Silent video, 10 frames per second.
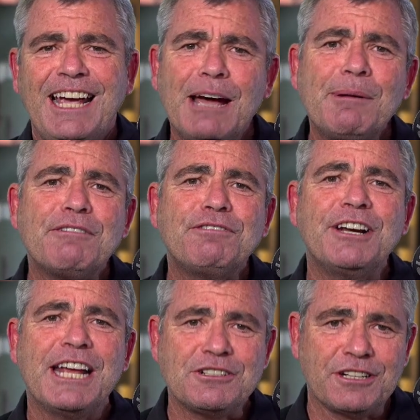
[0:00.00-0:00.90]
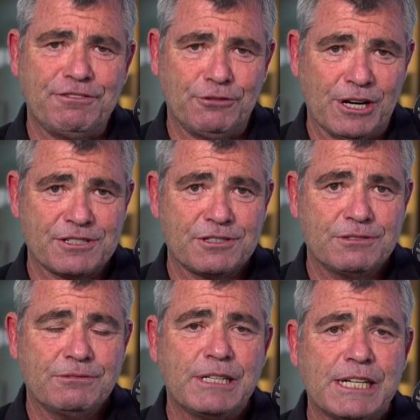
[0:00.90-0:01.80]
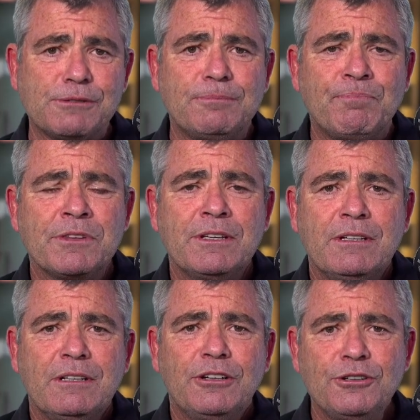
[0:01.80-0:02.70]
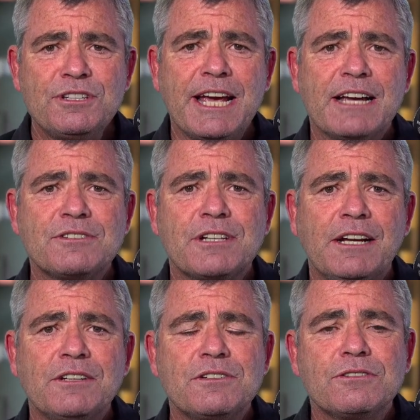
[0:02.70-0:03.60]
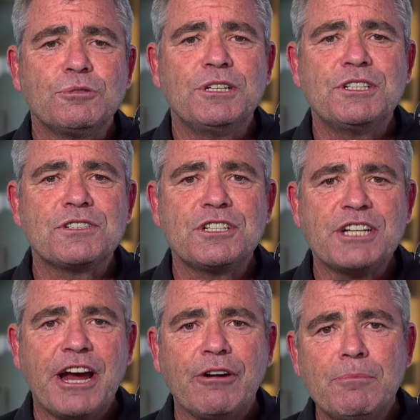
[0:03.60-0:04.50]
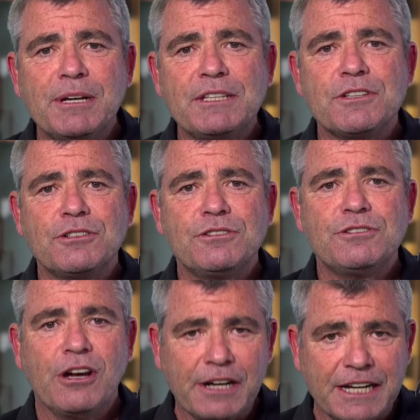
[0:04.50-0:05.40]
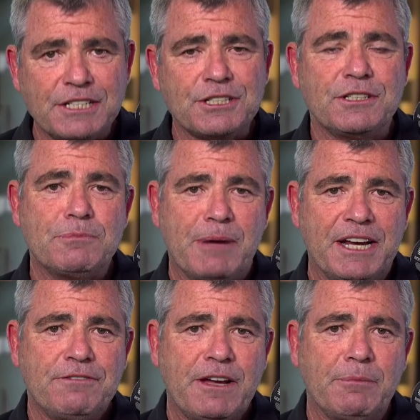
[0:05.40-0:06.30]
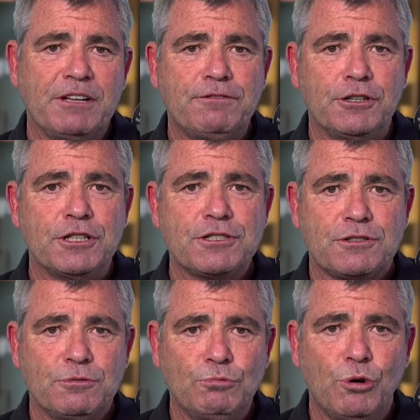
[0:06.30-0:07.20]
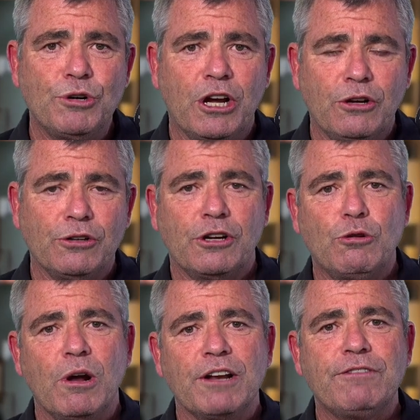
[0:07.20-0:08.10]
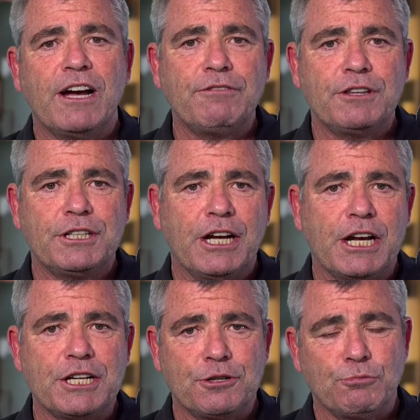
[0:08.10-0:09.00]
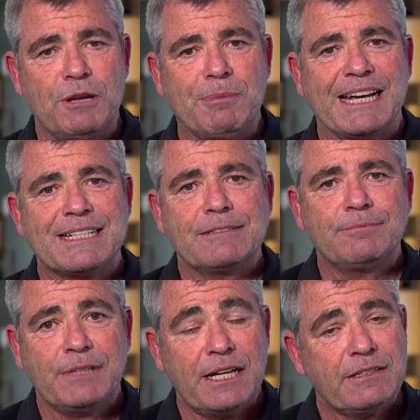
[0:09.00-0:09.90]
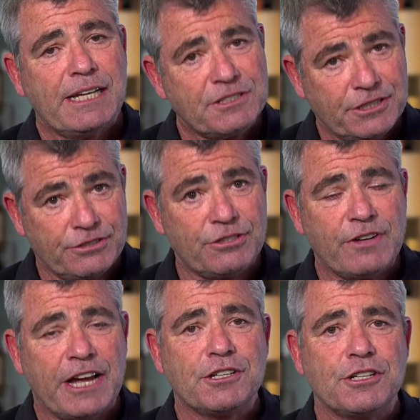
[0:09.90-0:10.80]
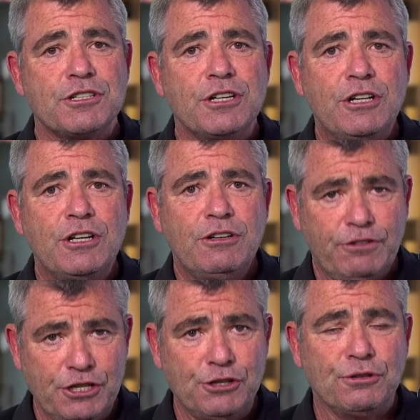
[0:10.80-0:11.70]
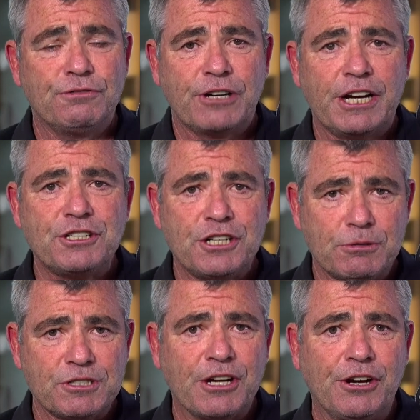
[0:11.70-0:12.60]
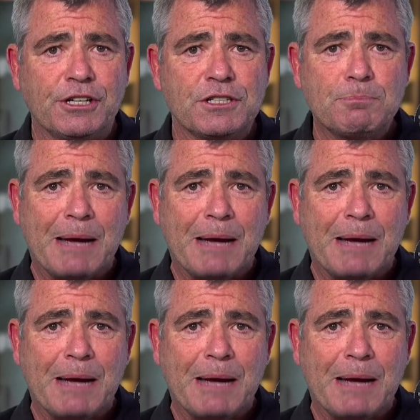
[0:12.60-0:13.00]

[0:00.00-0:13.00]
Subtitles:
How about financially for us? Well, losing our status as a registered charity means that donations made to Family First will no longer qualify for the donation rebate. And that's a disadvantage for you, for our generous donors.